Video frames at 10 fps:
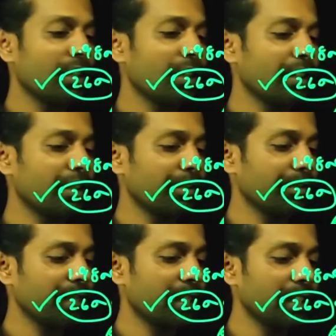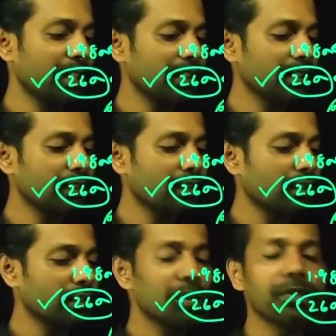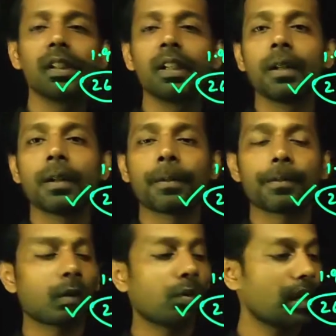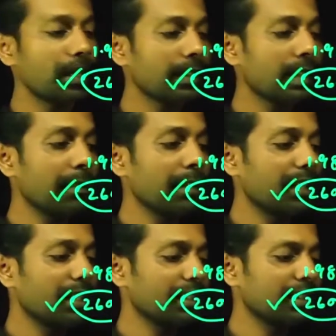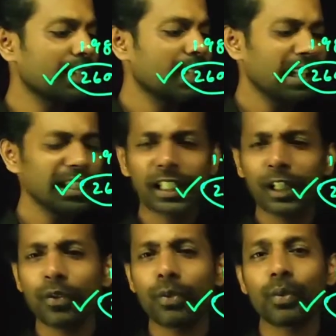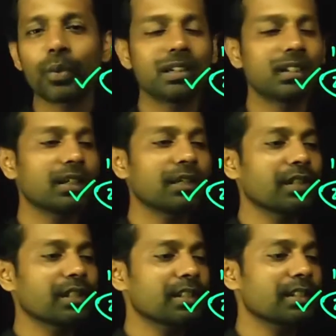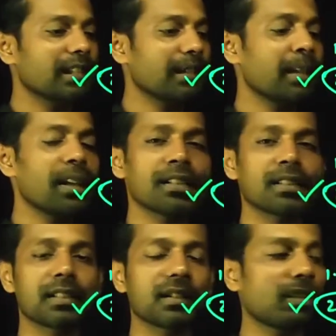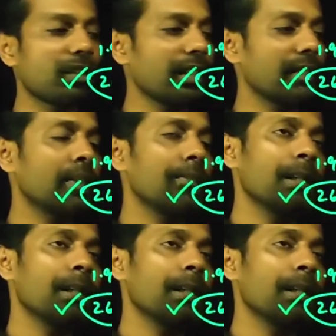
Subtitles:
Okay, yeah, this is the concept of one sample t-test. I really don't know what kind of questions can be asked in this context.